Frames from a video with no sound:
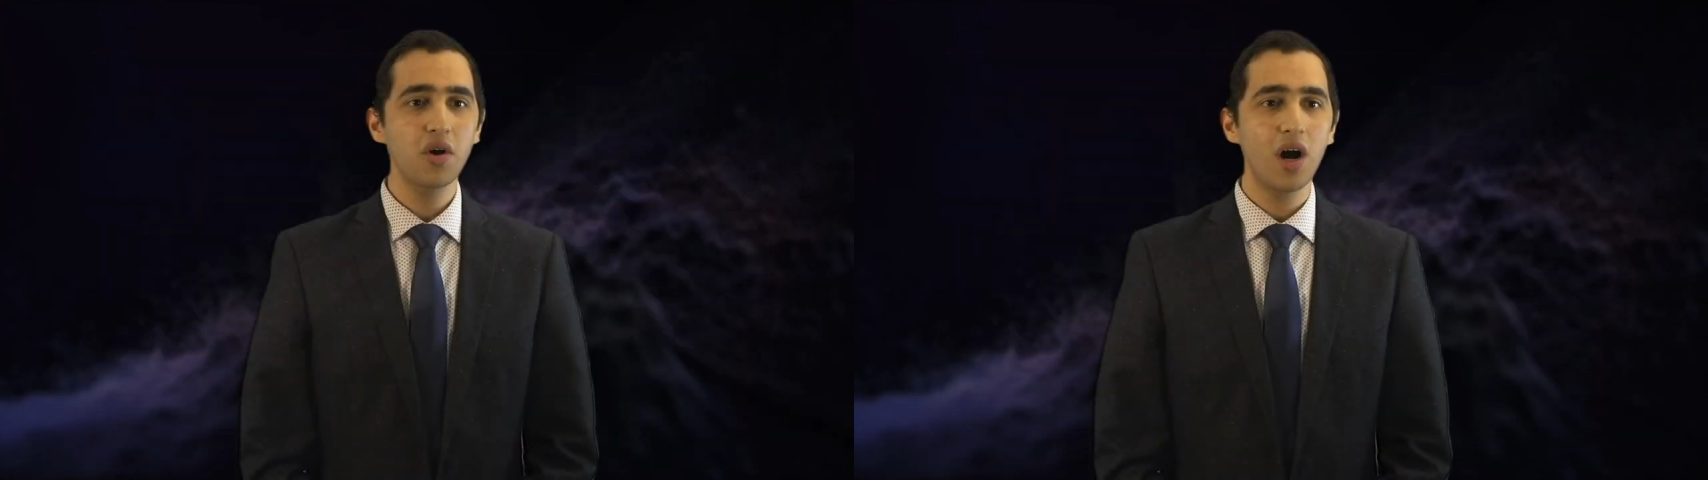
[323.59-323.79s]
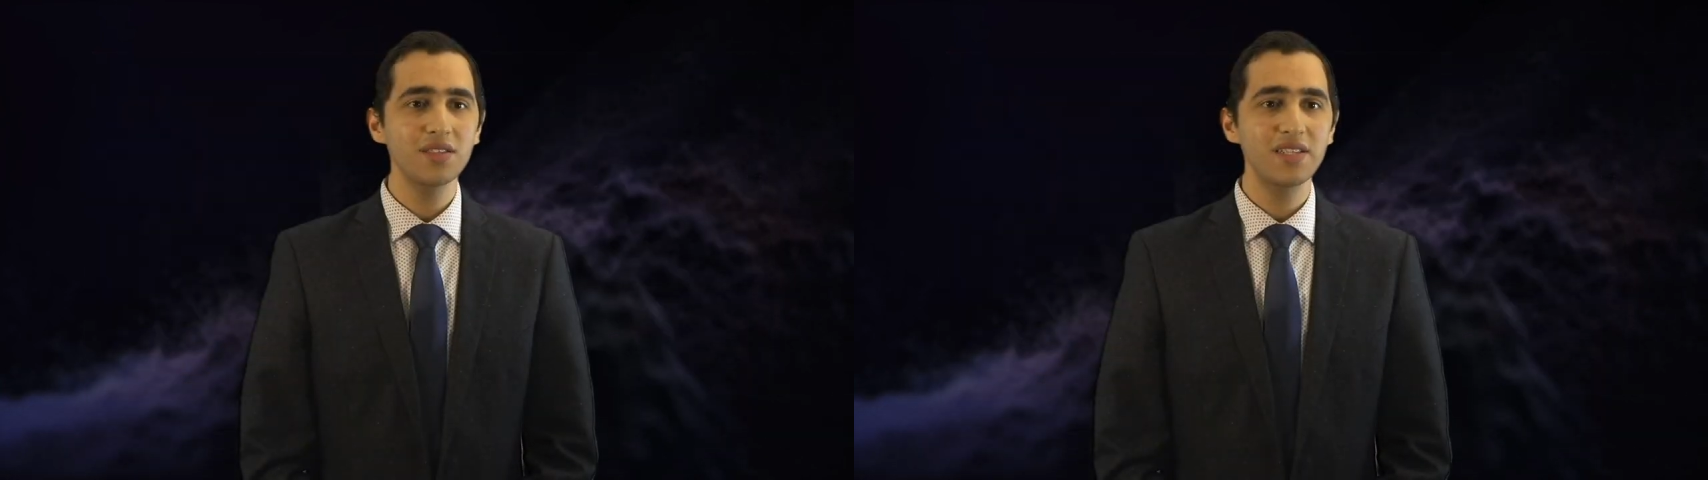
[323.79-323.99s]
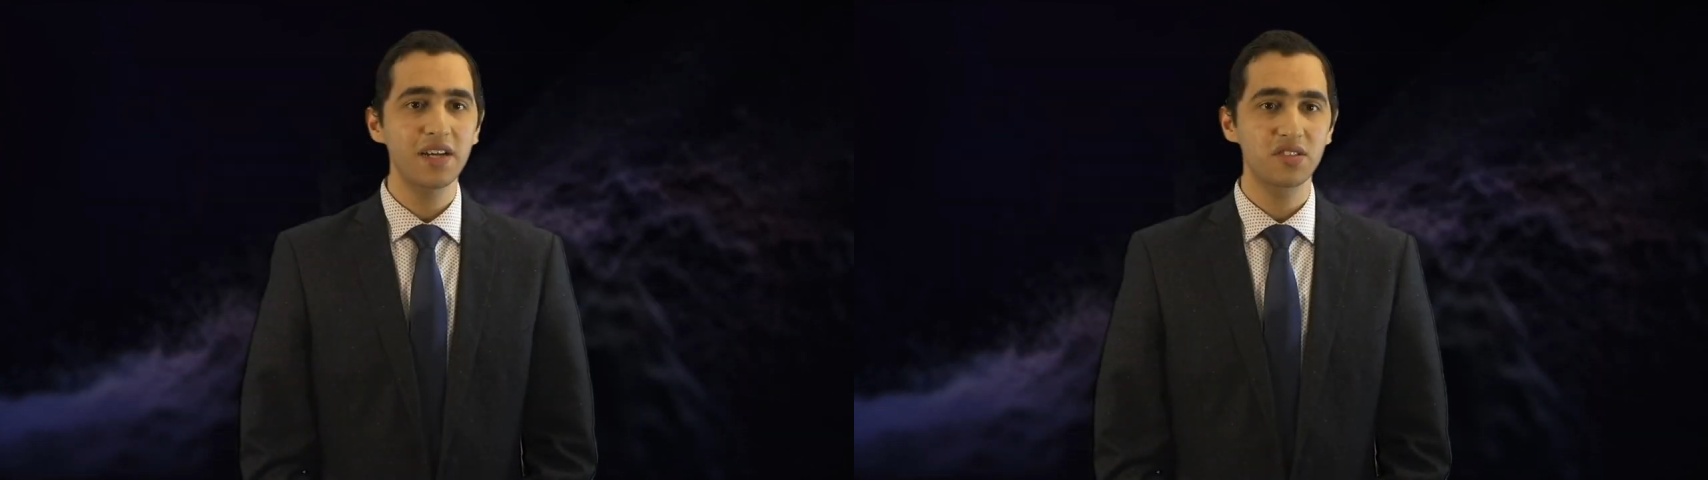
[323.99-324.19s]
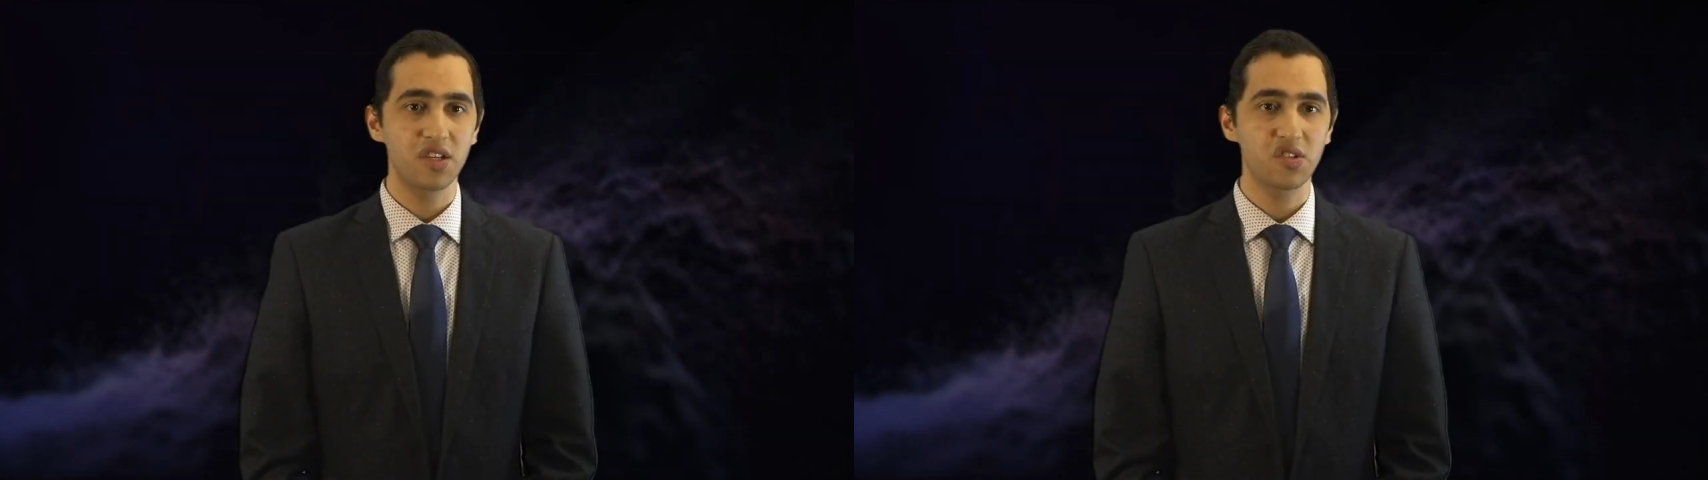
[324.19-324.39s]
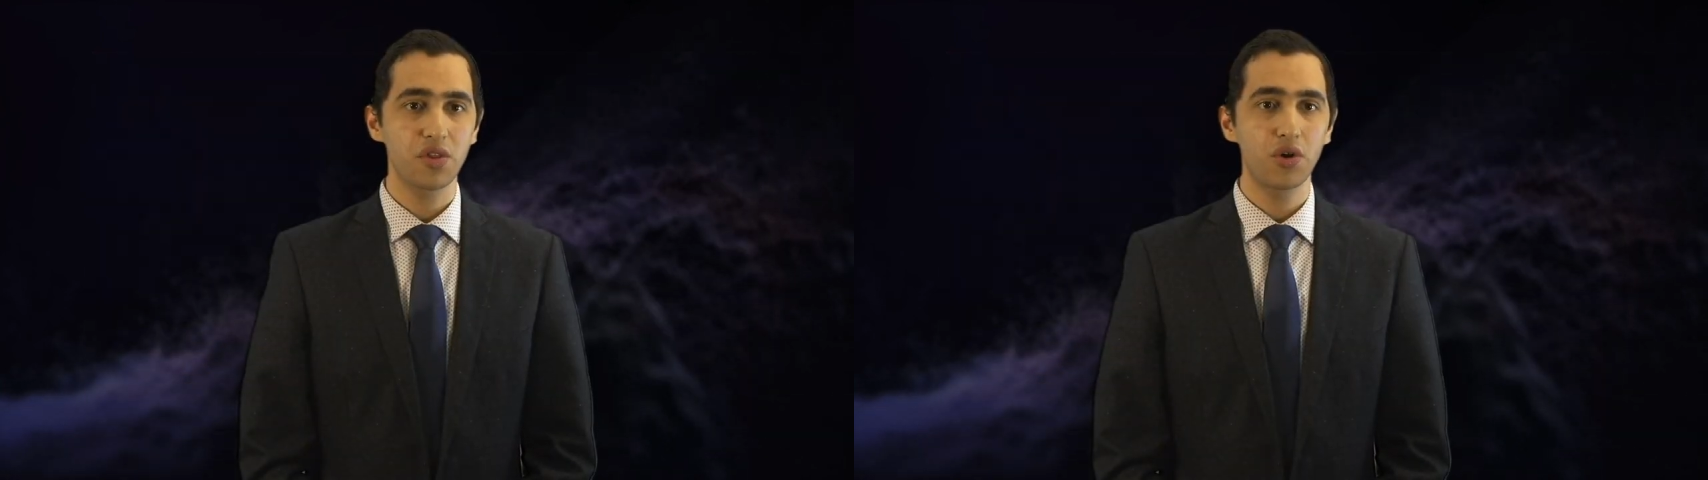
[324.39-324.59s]
contact
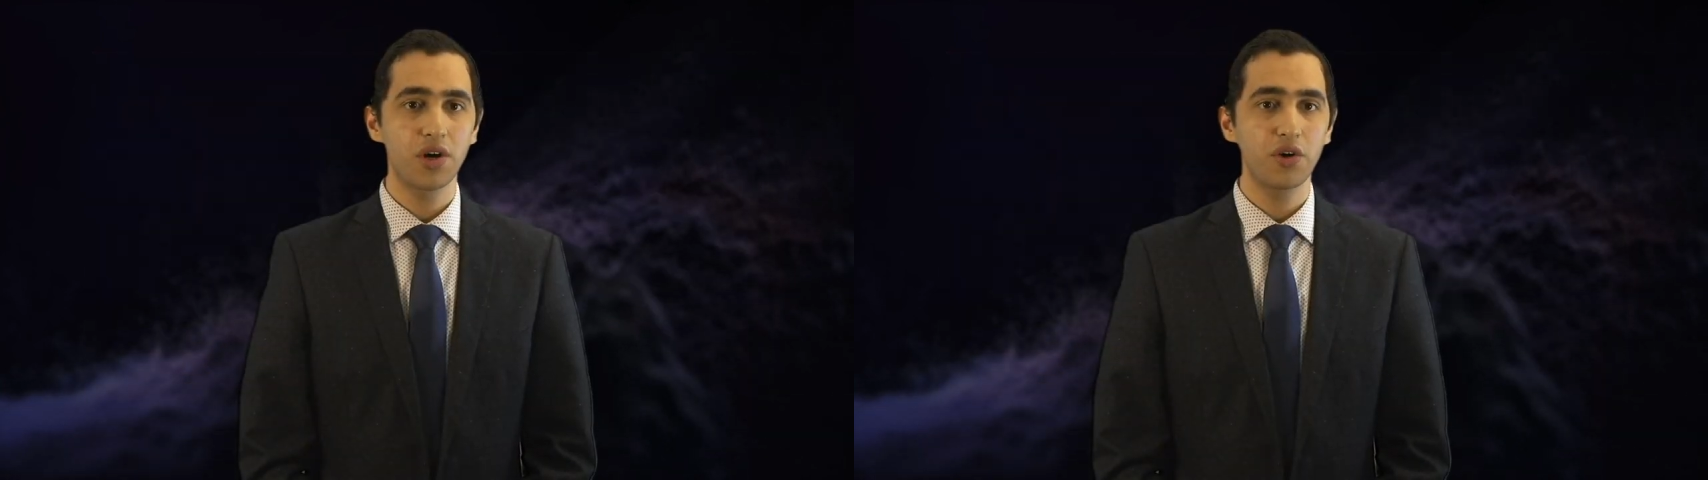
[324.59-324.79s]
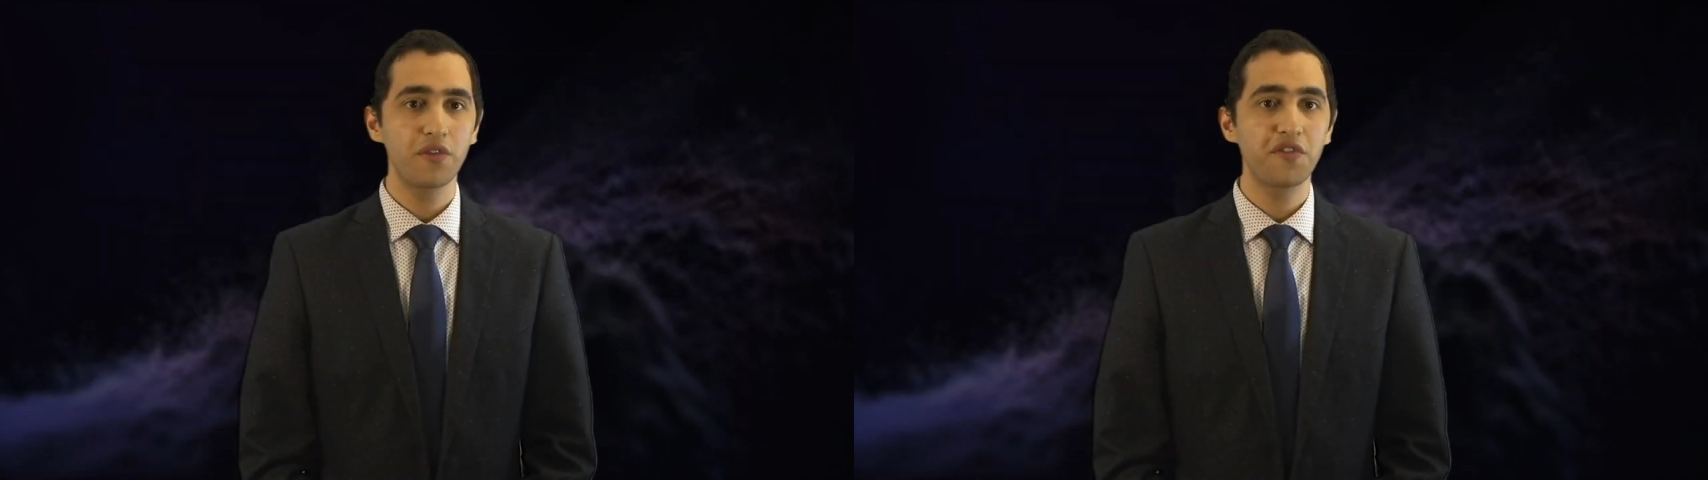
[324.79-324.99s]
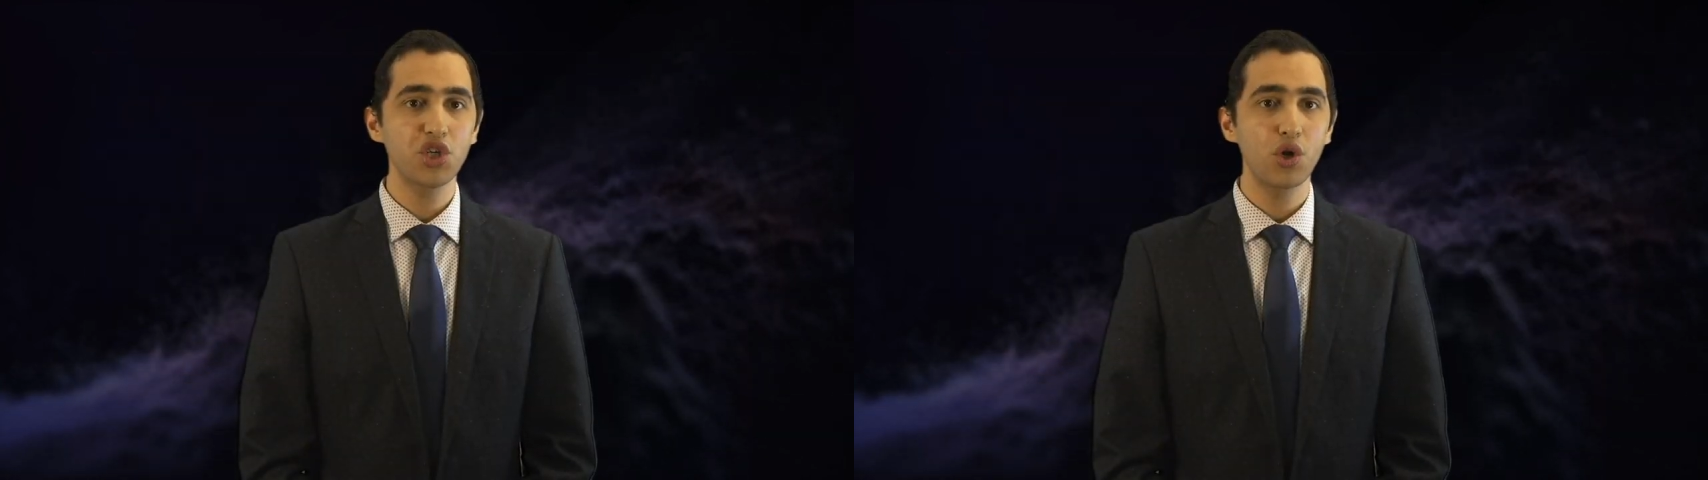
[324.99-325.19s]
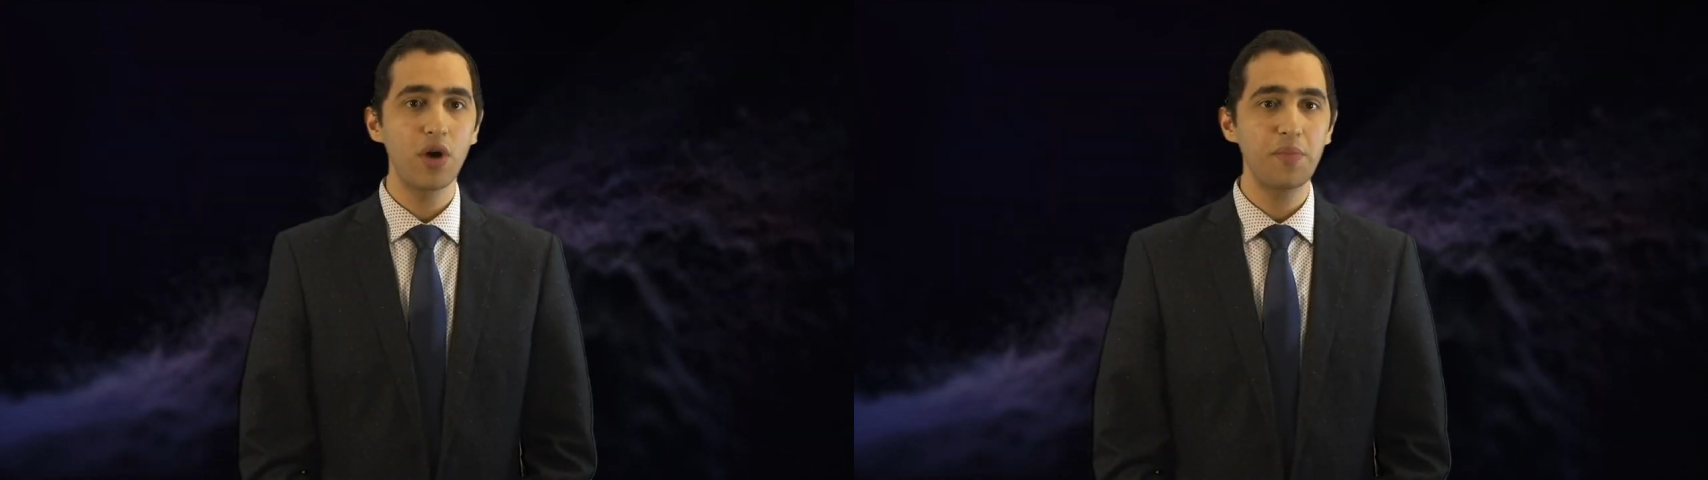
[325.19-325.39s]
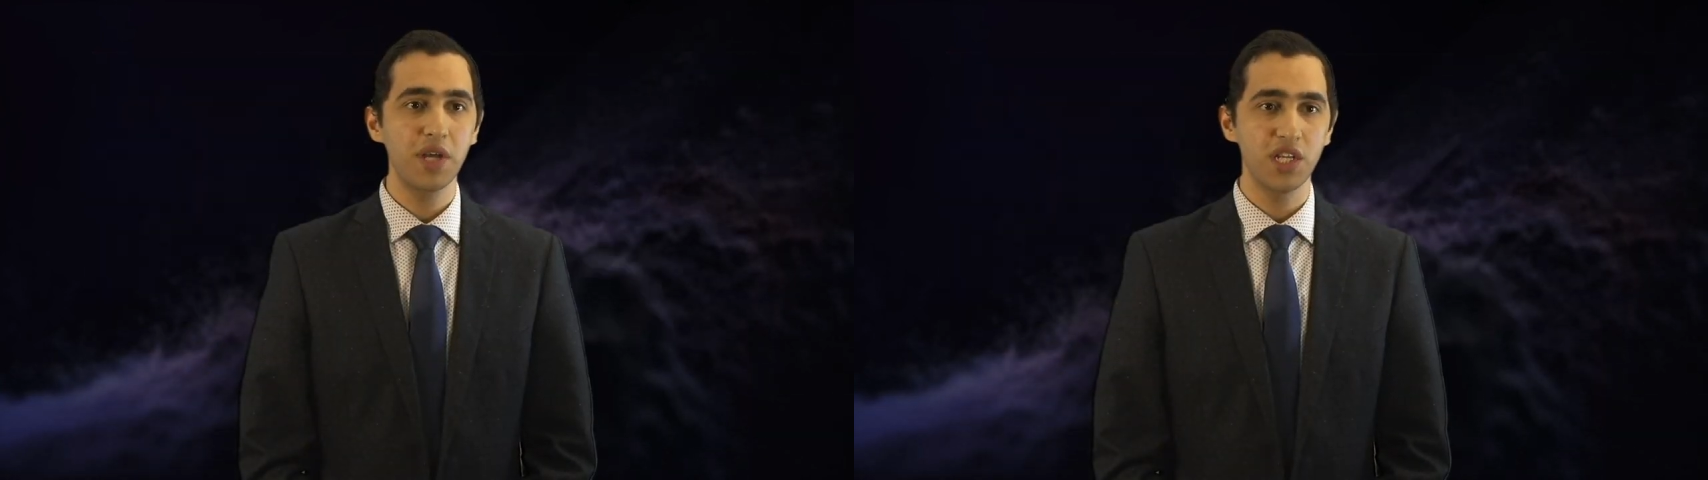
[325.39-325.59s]
us through our official
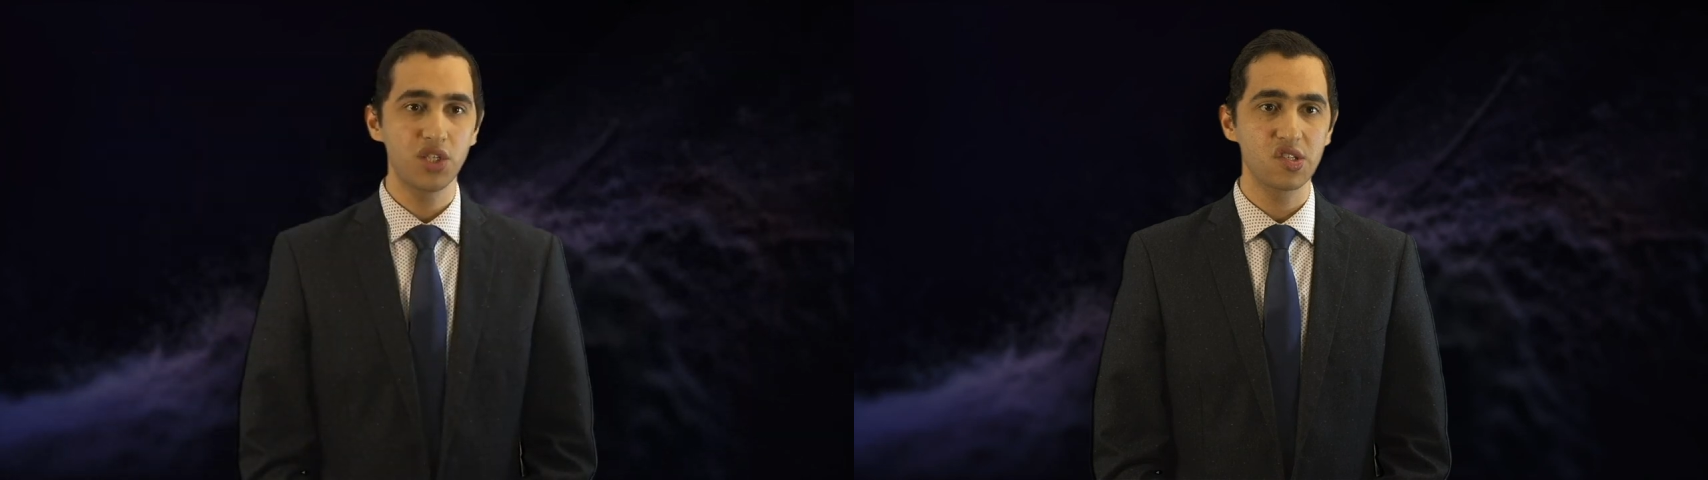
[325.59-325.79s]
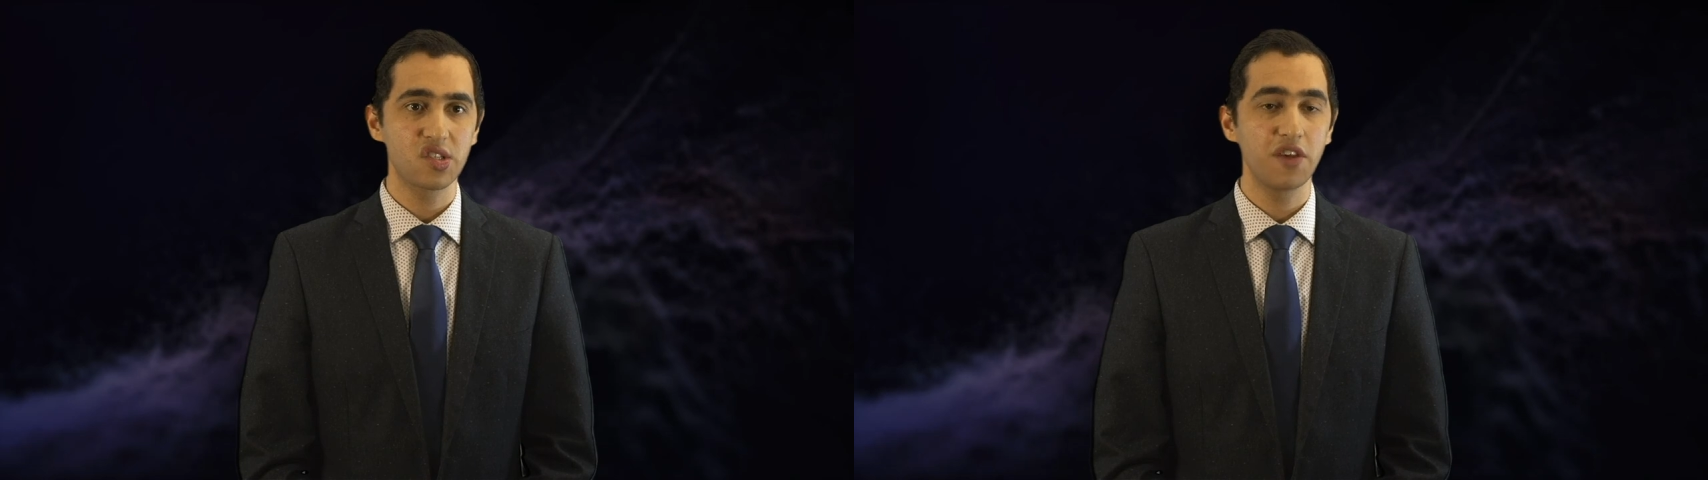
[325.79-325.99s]
web pages